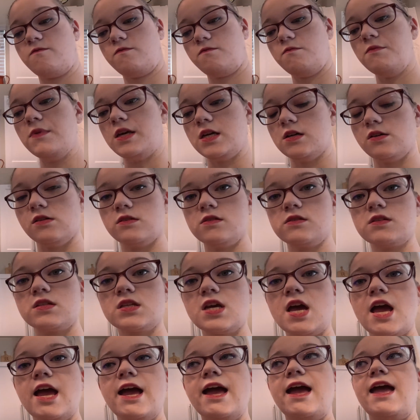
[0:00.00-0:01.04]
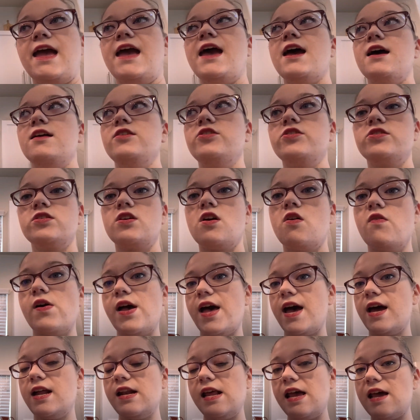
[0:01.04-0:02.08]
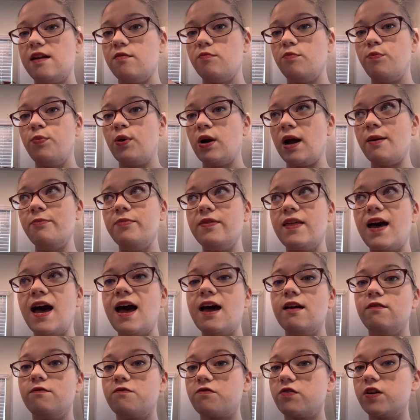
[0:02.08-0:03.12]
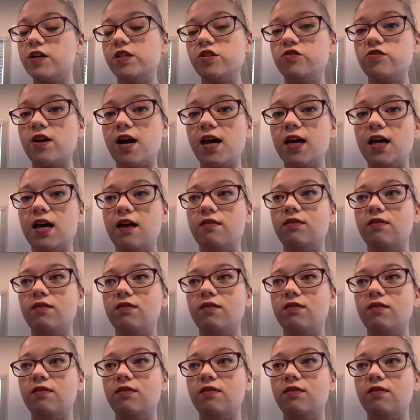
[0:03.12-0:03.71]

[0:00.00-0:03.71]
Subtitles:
meals, and just go ahead and prep that and freeze dry it.